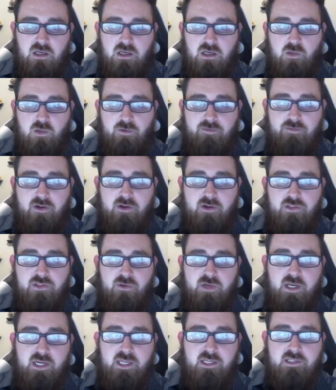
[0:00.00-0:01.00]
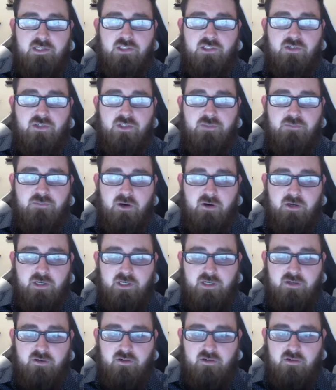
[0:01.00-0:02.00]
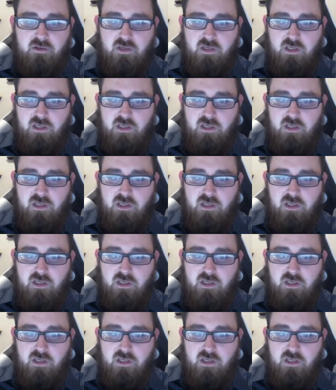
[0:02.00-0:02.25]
We've also got a search bar here.